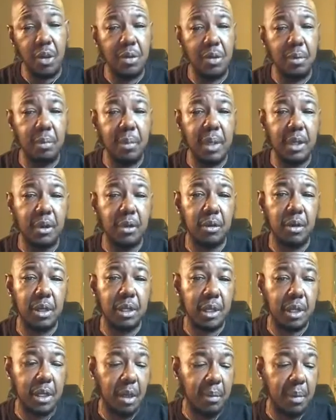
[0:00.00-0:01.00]
men are
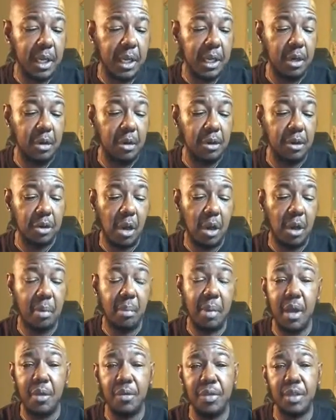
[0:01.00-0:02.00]
going to come in here and talk
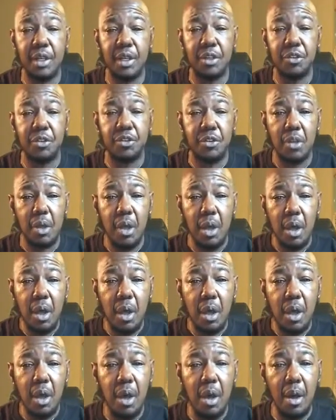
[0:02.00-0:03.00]
about this.
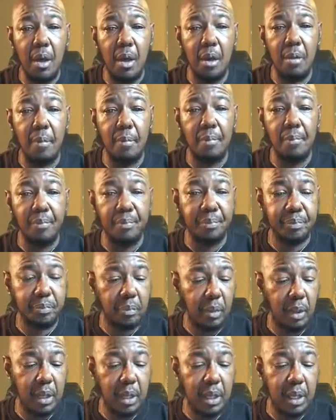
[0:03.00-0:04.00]
And
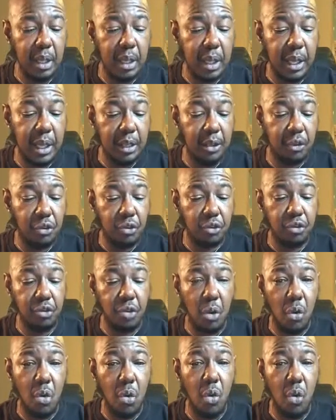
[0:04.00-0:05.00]

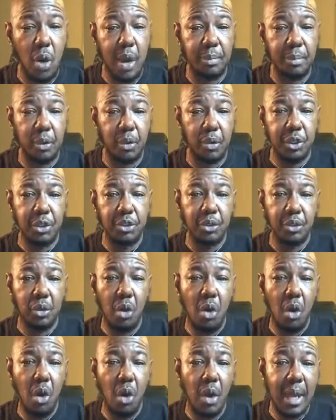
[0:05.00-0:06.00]
so I'm going to
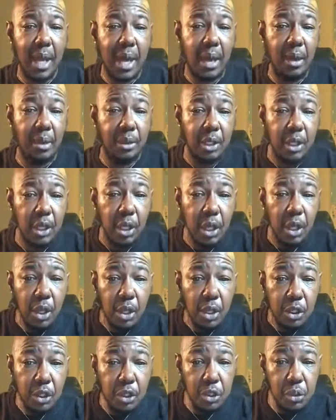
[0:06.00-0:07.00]
call out,
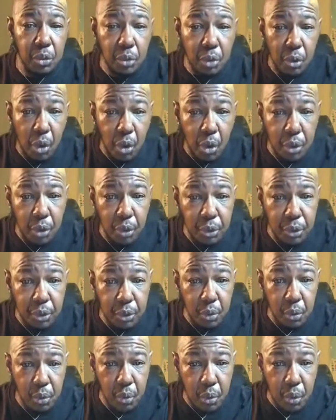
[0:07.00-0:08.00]
you know who
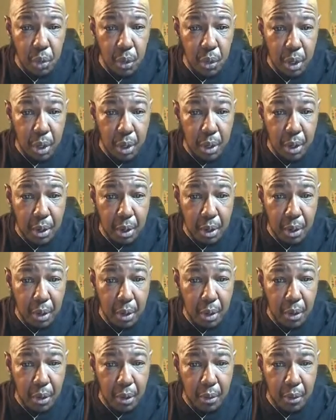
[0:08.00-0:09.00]
you...
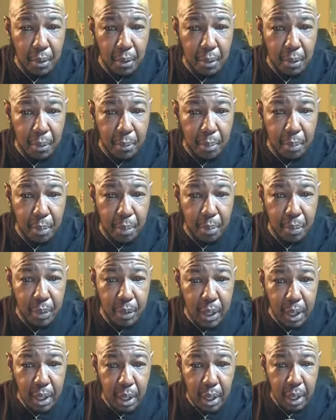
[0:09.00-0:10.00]
Oh,
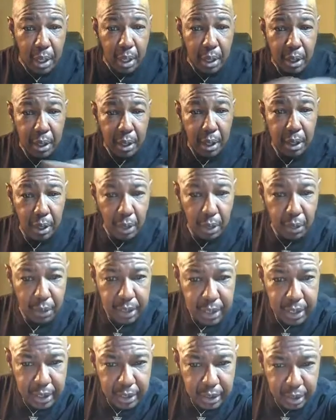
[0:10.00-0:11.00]

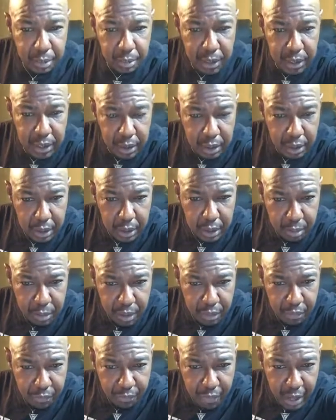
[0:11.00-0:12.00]
okay, let
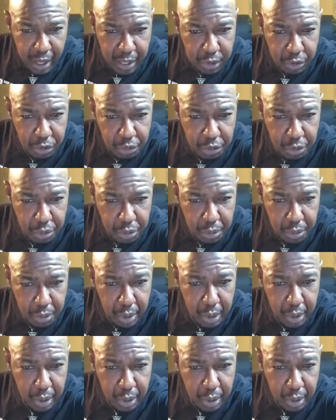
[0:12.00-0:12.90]
me find you